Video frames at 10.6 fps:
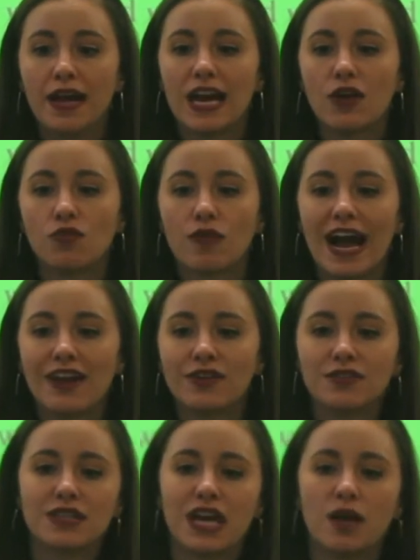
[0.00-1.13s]
It
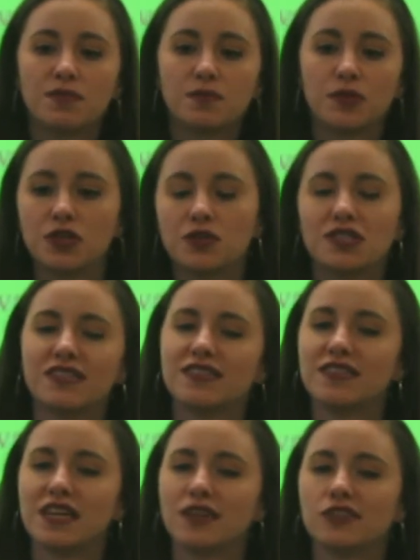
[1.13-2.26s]
rattles and helps produce the
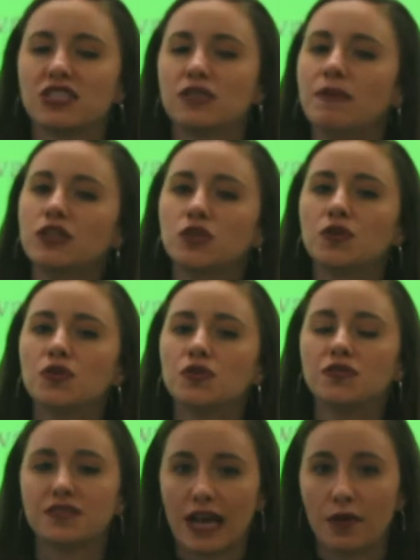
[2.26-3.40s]
snare's special
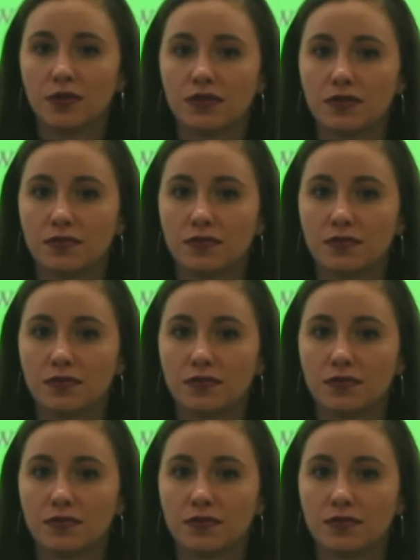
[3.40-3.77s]
sound.